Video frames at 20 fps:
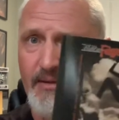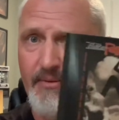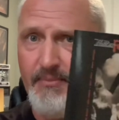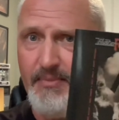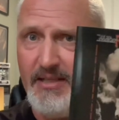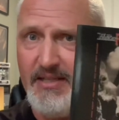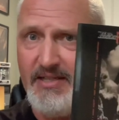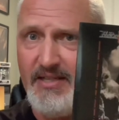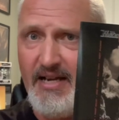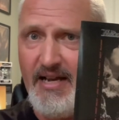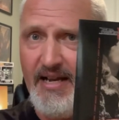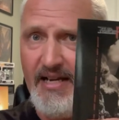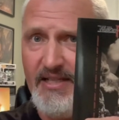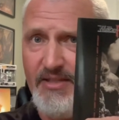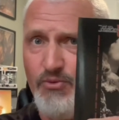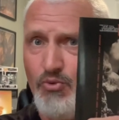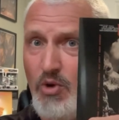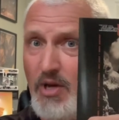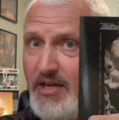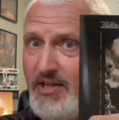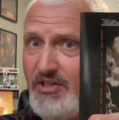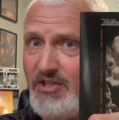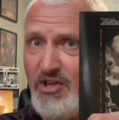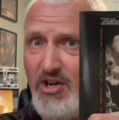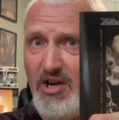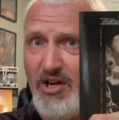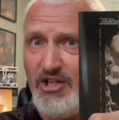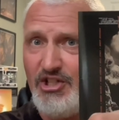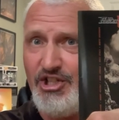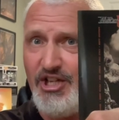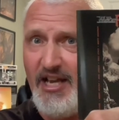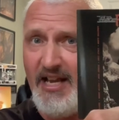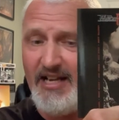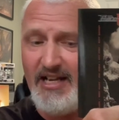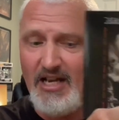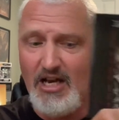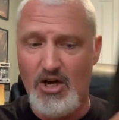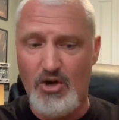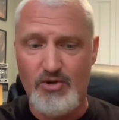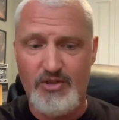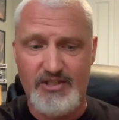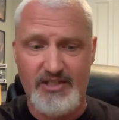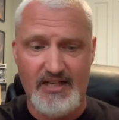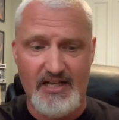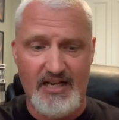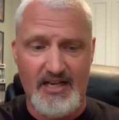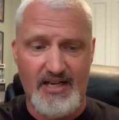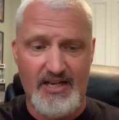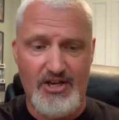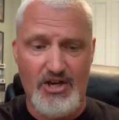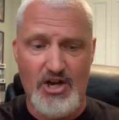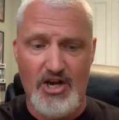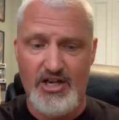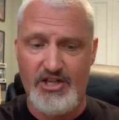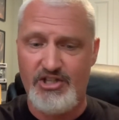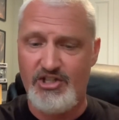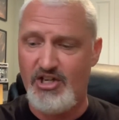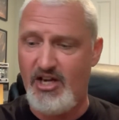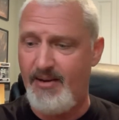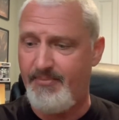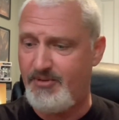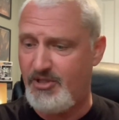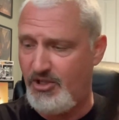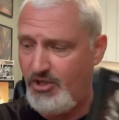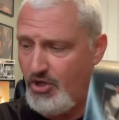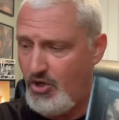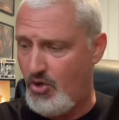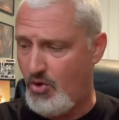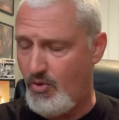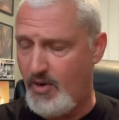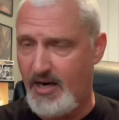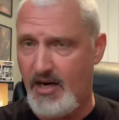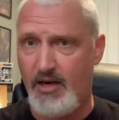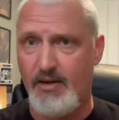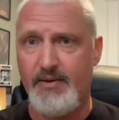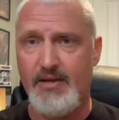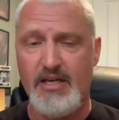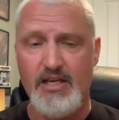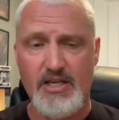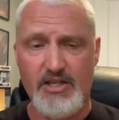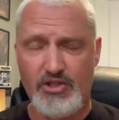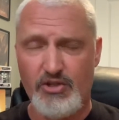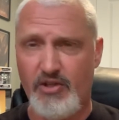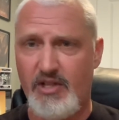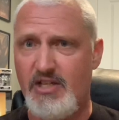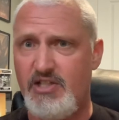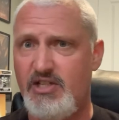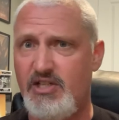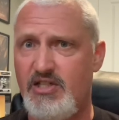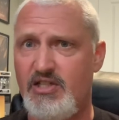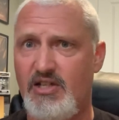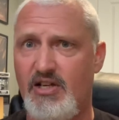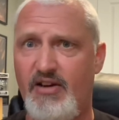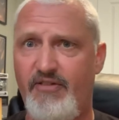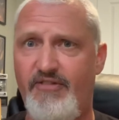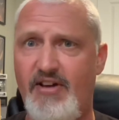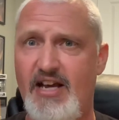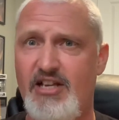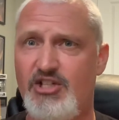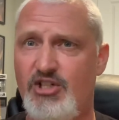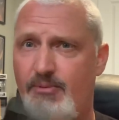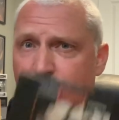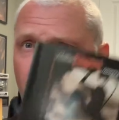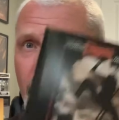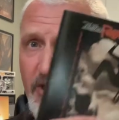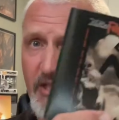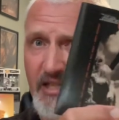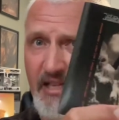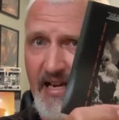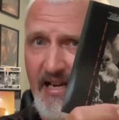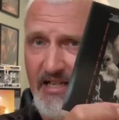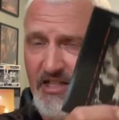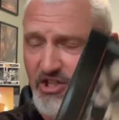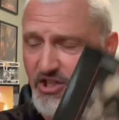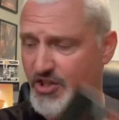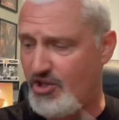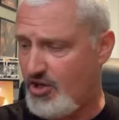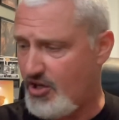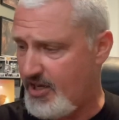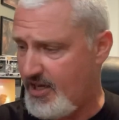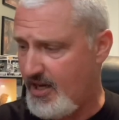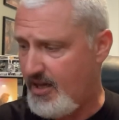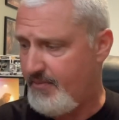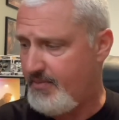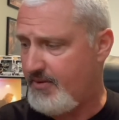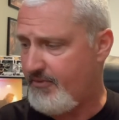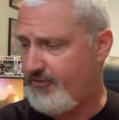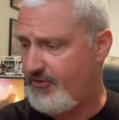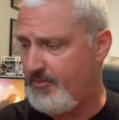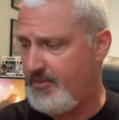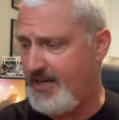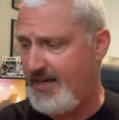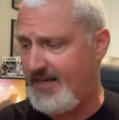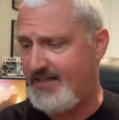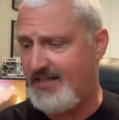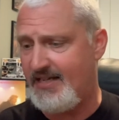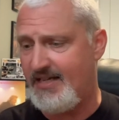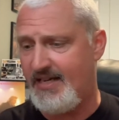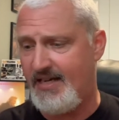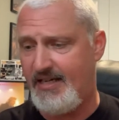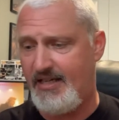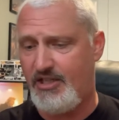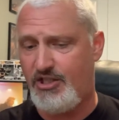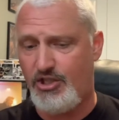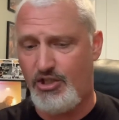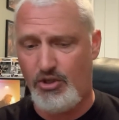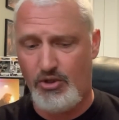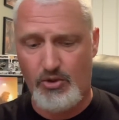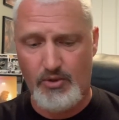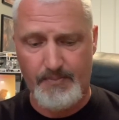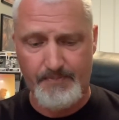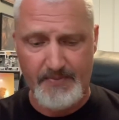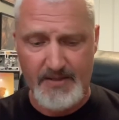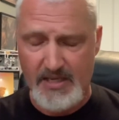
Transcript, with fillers: besides one song, check out uh, Non-Stop to Nowhere. So this is uh, Faster Pussycat's third album from nineteen ninety-two.